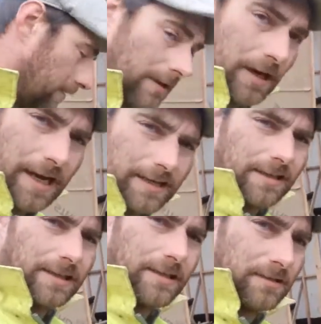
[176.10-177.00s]

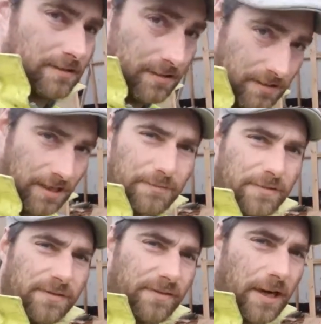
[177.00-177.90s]
diagonally, same with
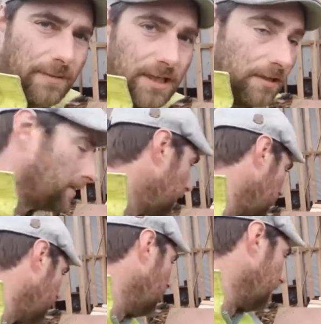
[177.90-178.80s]
the framing,
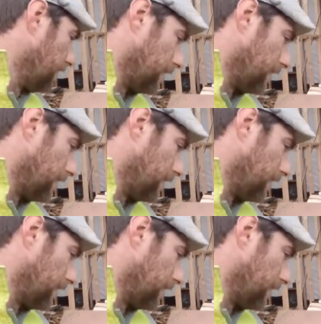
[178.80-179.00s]
and you